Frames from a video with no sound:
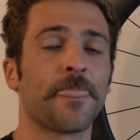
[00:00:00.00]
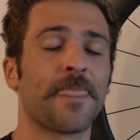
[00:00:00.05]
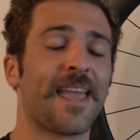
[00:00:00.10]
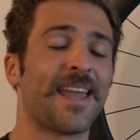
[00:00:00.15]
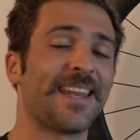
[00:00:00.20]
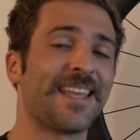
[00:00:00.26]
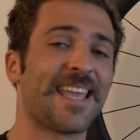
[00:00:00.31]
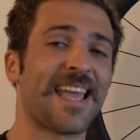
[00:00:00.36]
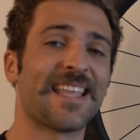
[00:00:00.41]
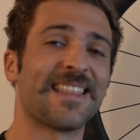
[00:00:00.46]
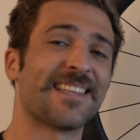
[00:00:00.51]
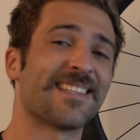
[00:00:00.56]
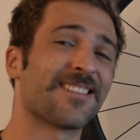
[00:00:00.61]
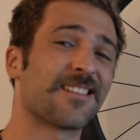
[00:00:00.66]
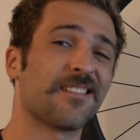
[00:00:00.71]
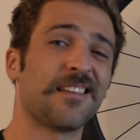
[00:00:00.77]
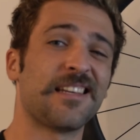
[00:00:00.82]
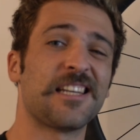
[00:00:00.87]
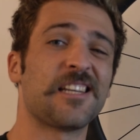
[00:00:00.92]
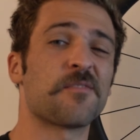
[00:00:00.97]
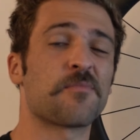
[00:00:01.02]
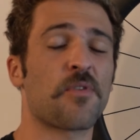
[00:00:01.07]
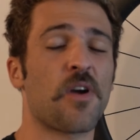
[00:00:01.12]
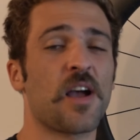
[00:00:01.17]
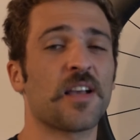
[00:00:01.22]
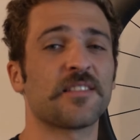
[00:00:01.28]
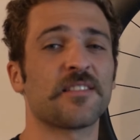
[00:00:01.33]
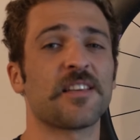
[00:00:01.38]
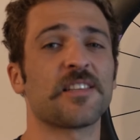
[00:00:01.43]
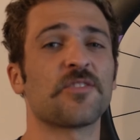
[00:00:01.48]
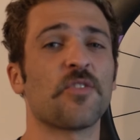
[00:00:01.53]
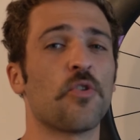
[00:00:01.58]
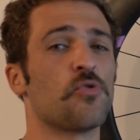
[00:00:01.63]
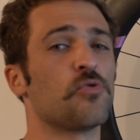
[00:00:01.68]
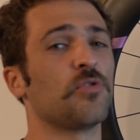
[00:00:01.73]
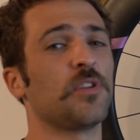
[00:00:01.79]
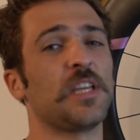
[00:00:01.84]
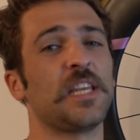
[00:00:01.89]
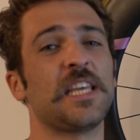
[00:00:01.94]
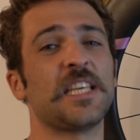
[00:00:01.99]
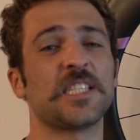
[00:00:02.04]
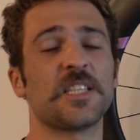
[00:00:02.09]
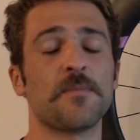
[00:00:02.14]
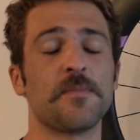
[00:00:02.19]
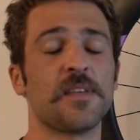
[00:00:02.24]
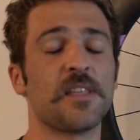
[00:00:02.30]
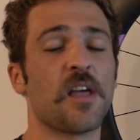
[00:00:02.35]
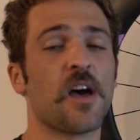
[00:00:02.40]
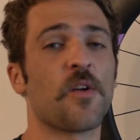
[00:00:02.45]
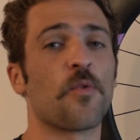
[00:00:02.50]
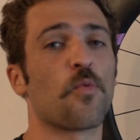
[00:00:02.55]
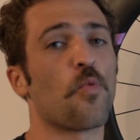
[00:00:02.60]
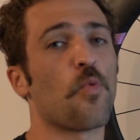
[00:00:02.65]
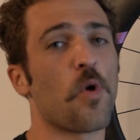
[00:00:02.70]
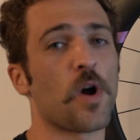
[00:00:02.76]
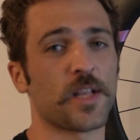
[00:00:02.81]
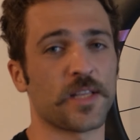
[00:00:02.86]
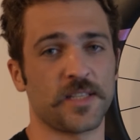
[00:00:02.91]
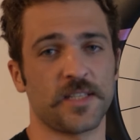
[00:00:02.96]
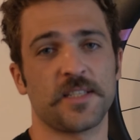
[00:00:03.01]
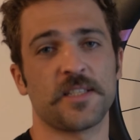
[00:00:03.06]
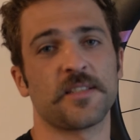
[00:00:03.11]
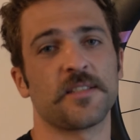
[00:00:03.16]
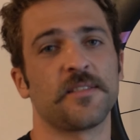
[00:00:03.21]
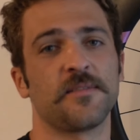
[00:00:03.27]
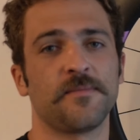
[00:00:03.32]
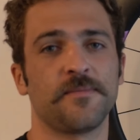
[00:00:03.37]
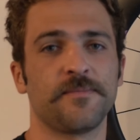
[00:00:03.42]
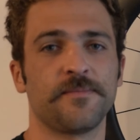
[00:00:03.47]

And again, this cleaning process only needs to be done once.